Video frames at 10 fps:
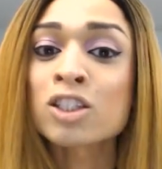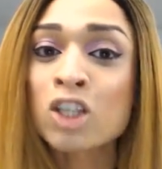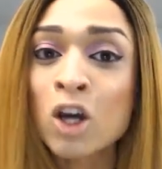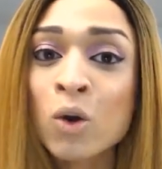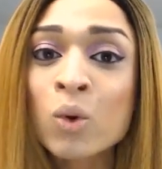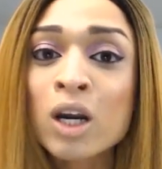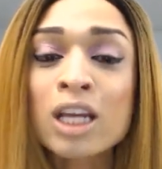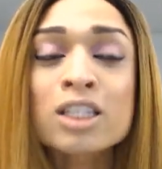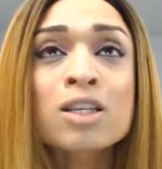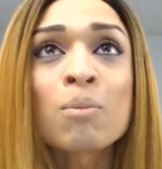Tone
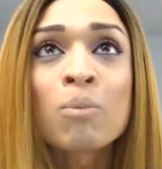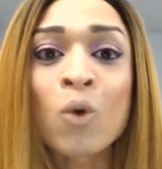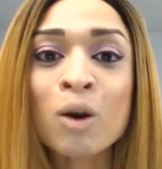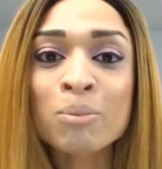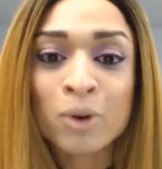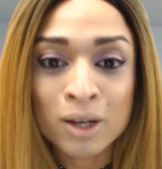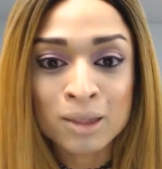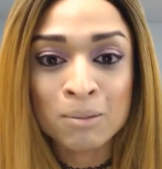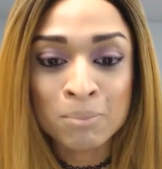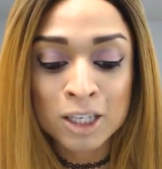is more important
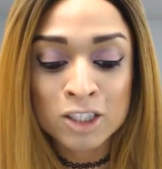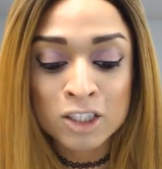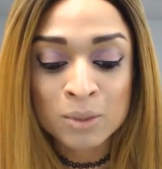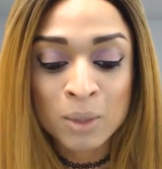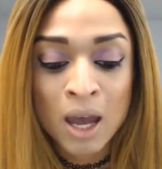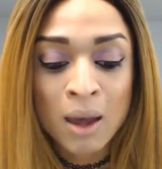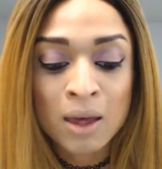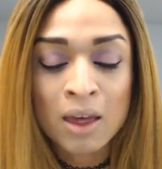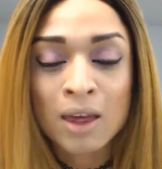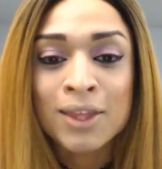than pitch.
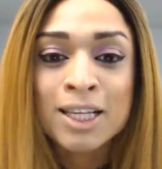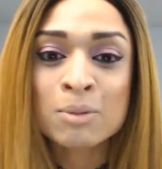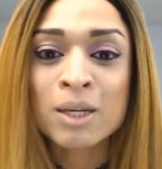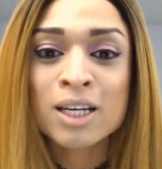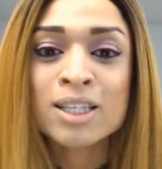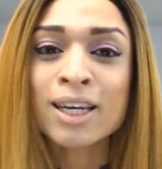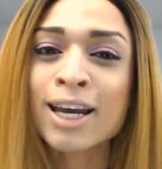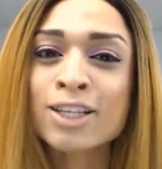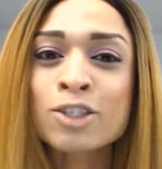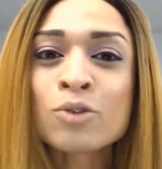That's because, like,
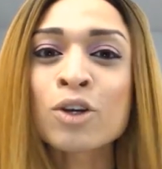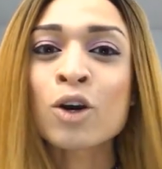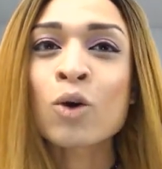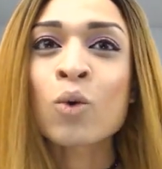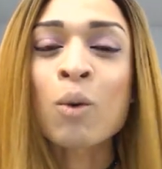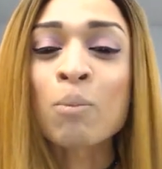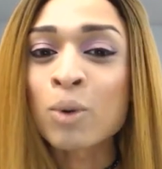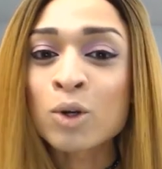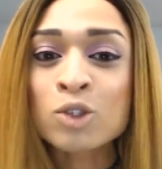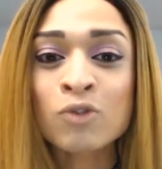as you know,
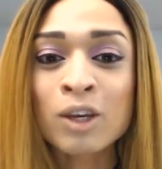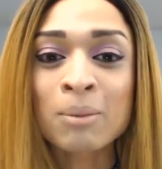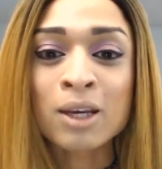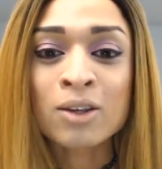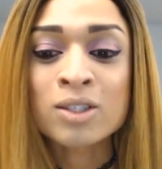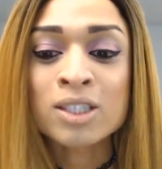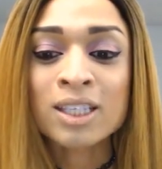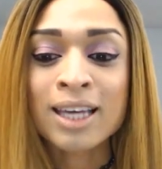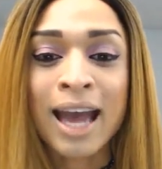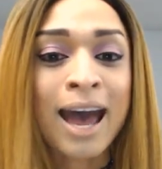most females
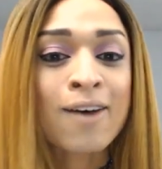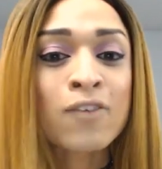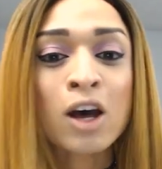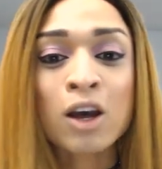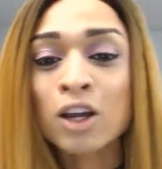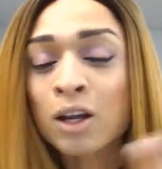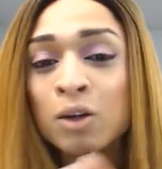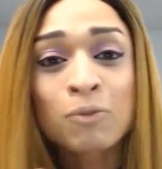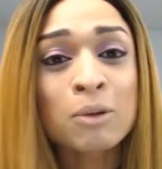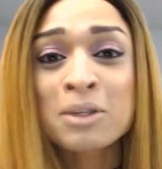have a
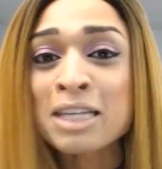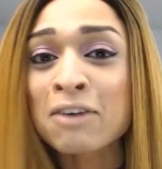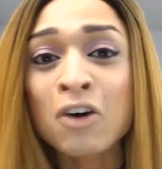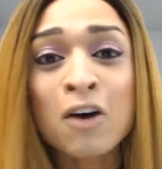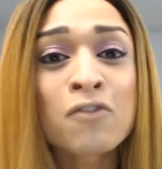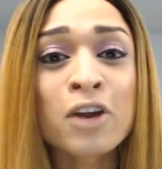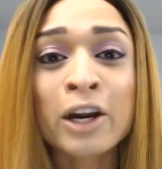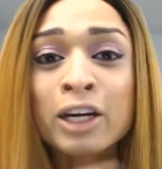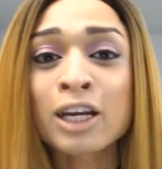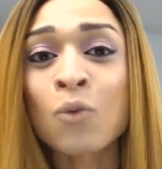
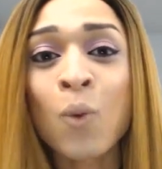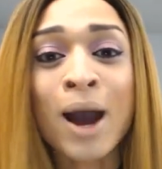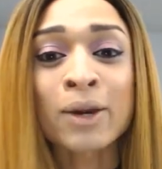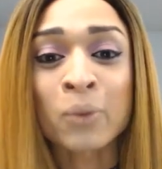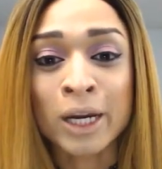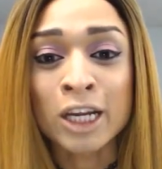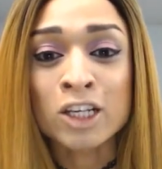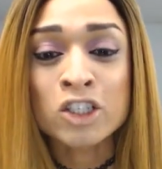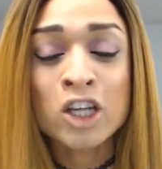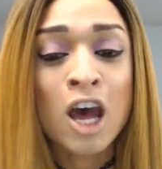very wide
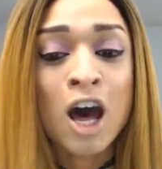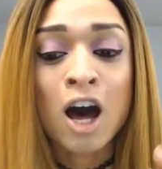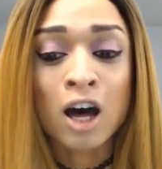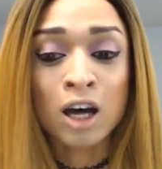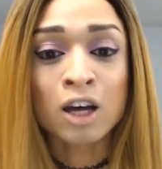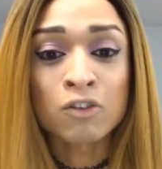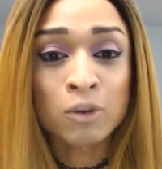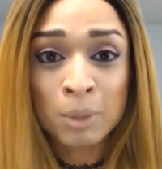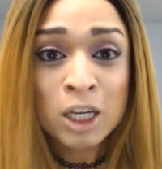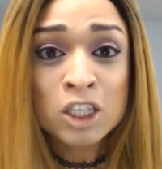range of
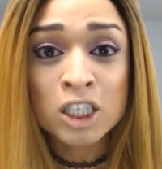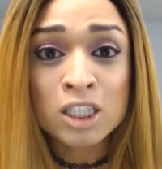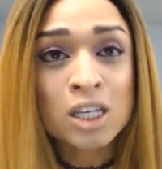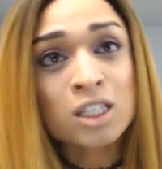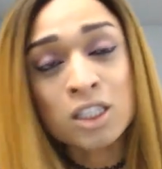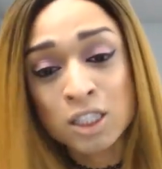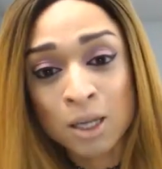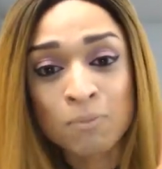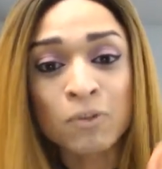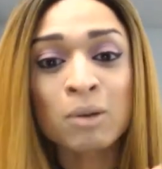pitches.
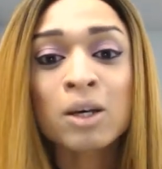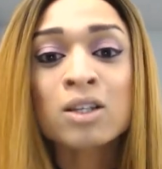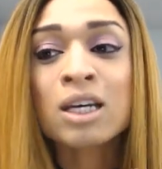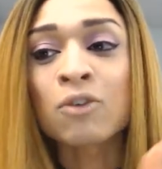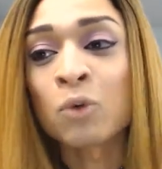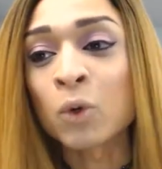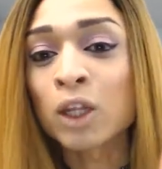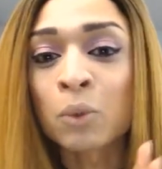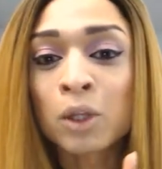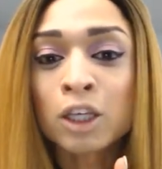Some females have
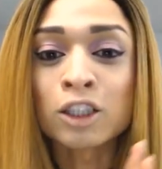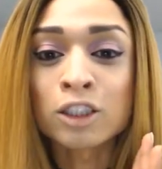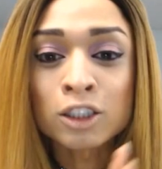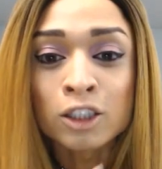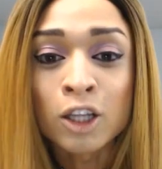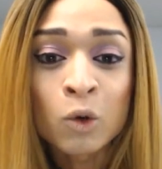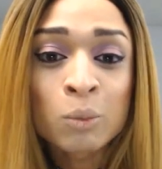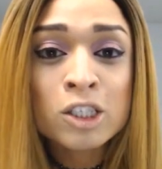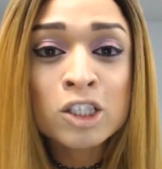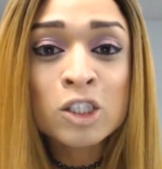really, really low
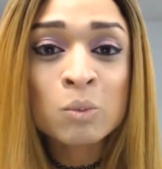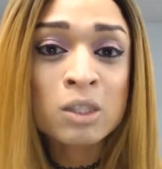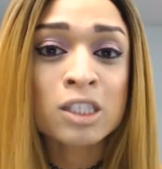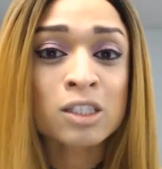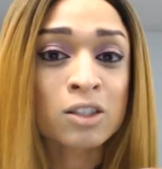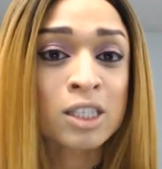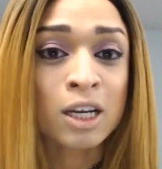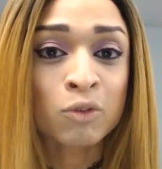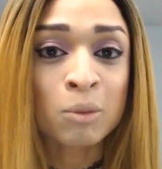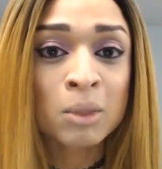pitches but still
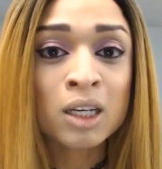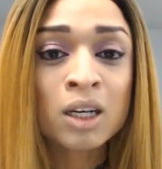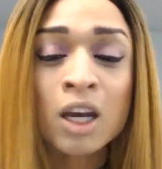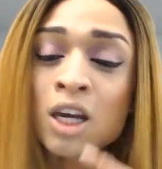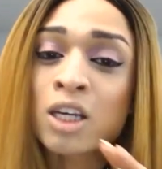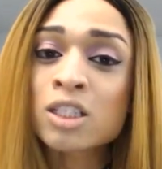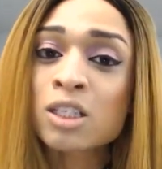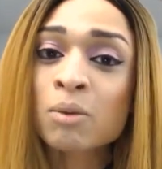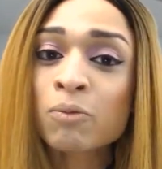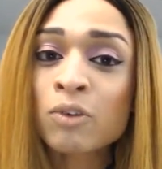sound feminine.
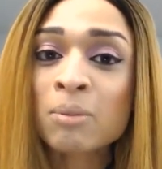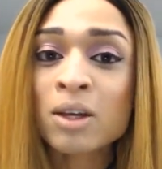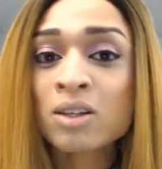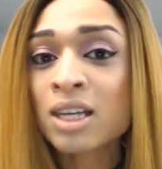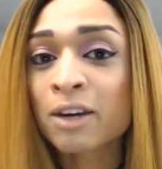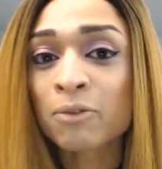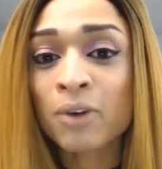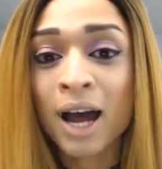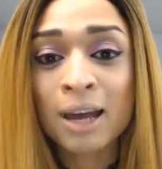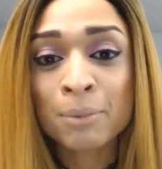Some females have
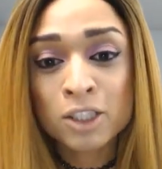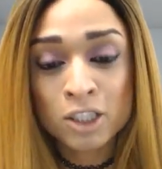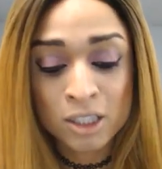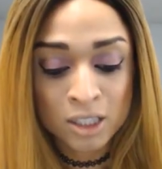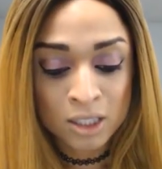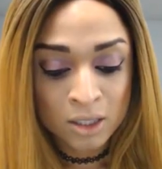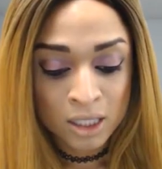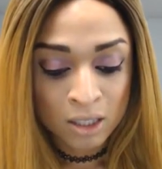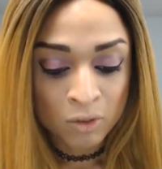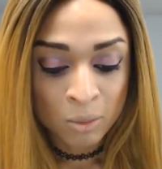high pitches and still
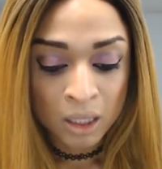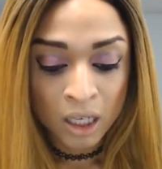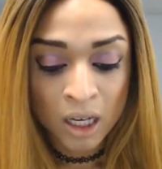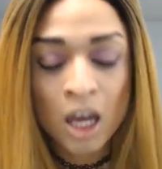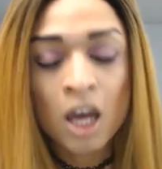sound feminine.